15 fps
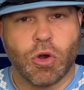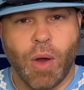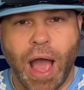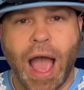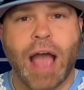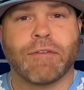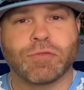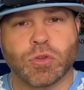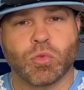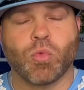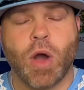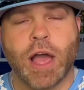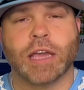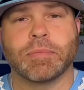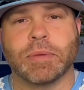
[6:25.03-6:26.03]
after
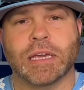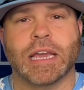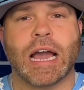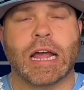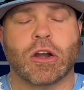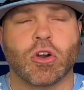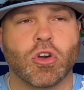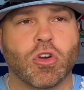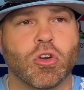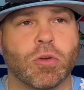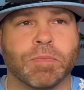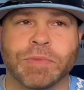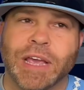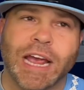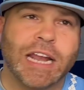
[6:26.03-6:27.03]
Weigman got
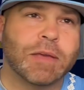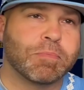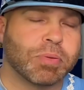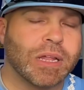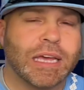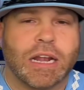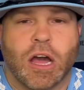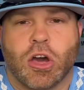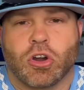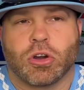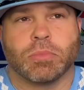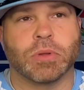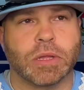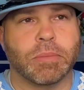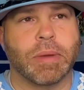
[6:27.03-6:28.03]
hurt. And he played
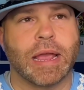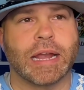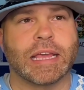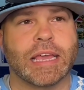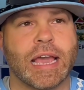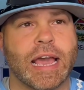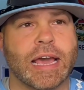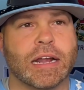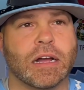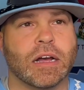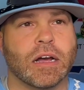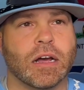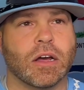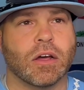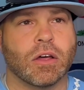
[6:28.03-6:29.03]
honorably, man. He had
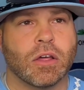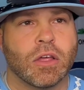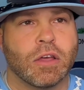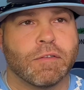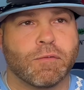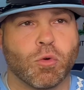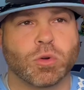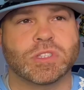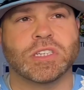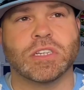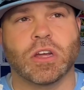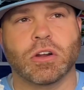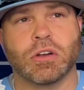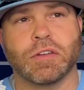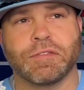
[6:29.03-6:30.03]

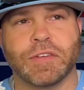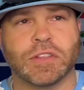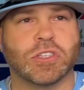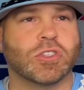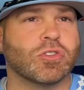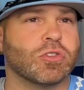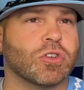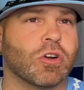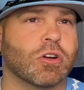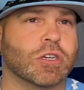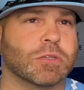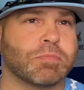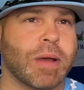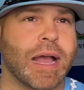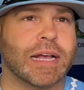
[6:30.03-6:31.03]
1,452
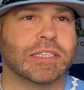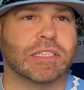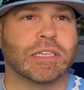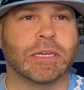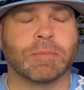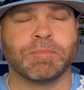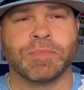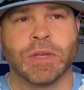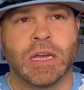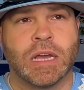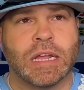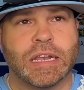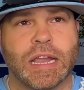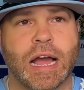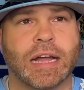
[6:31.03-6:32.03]
yards passing,
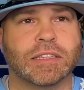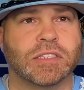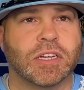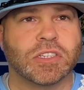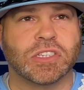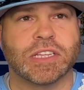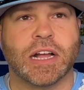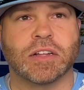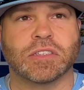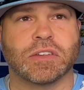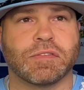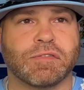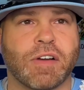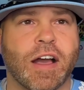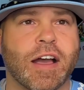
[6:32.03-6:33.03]
9 touchdowns
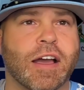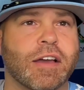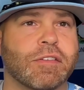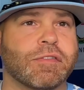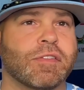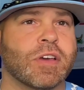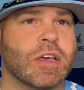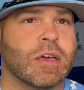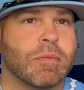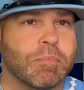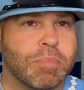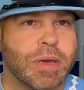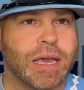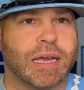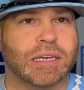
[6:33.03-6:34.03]
and 5
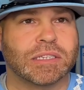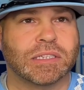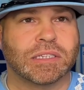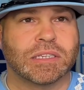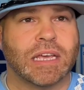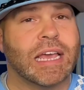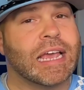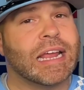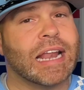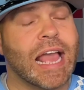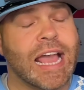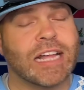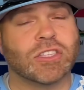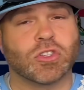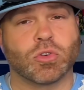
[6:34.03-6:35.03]
picks in
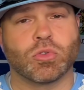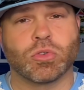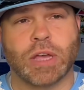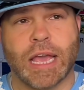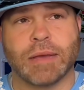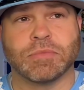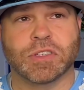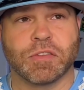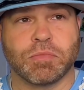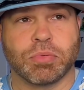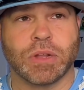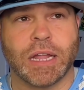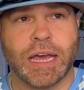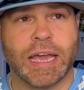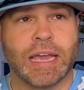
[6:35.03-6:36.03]
8 total games of
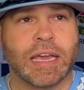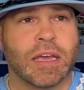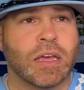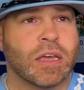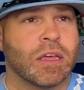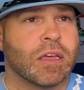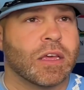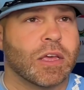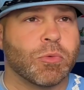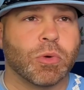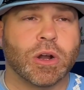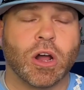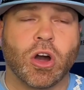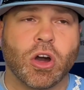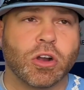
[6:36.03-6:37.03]
play. He
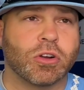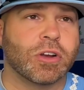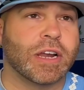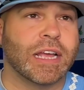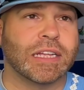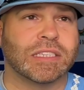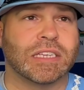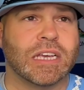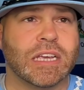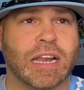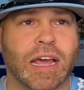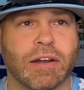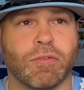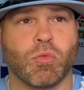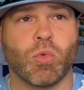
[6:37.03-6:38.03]
went 118
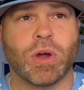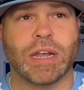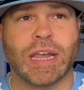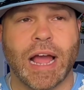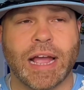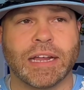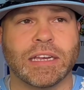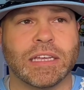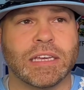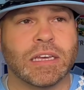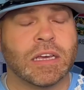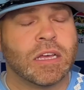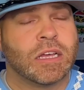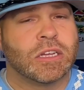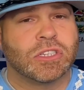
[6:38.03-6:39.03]
out of
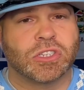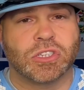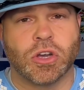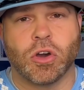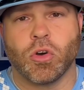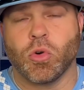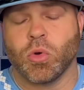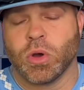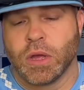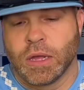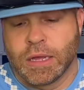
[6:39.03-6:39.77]
190. So,